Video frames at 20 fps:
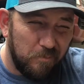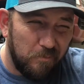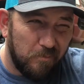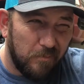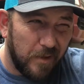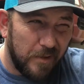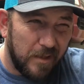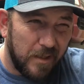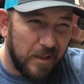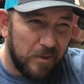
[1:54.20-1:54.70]
I
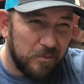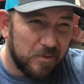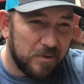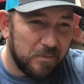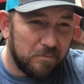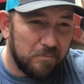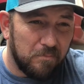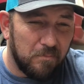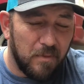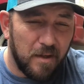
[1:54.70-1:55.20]
think it was a
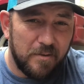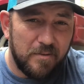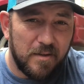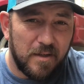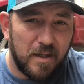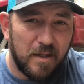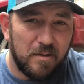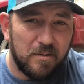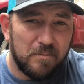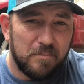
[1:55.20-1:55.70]
month
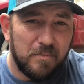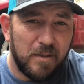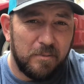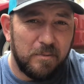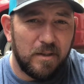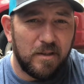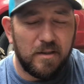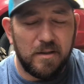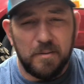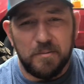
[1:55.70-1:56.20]
ago, maybe
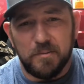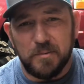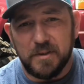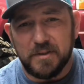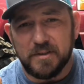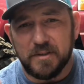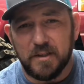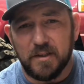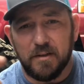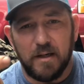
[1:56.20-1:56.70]
a couple of weeks
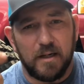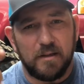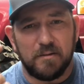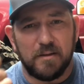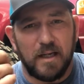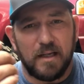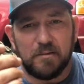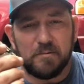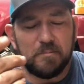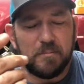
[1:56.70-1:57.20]
ago. I
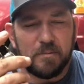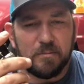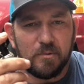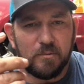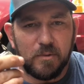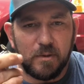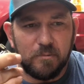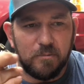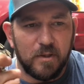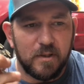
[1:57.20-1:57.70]
don't remember
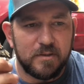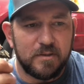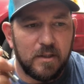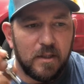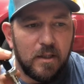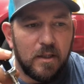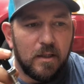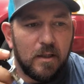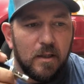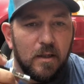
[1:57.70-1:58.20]
when it was.
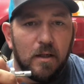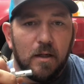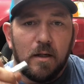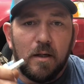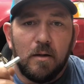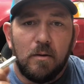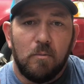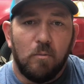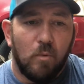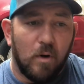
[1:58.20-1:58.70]

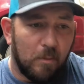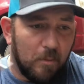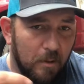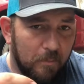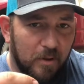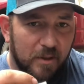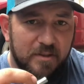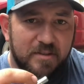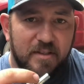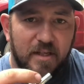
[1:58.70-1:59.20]
One of my
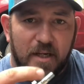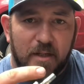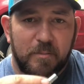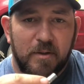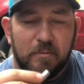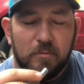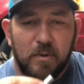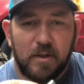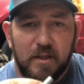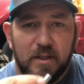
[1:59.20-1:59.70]
buddies tagged me
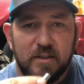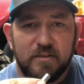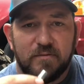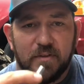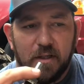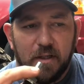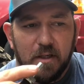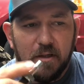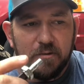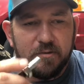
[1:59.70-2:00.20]
in one of his
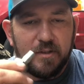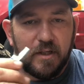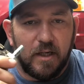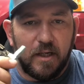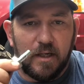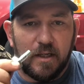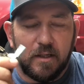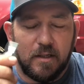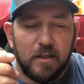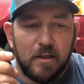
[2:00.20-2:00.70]
videos,
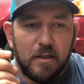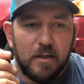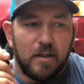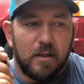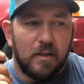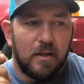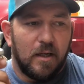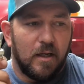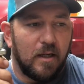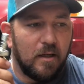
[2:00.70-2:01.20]
and
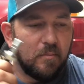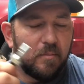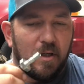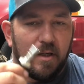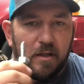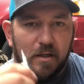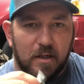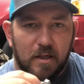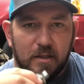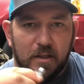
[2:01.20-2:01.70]
him and
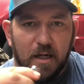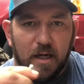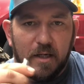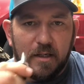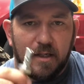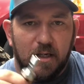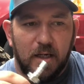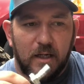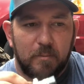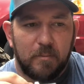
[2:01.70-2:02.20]
another guy
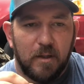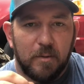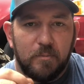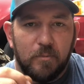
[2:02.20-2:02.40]
came up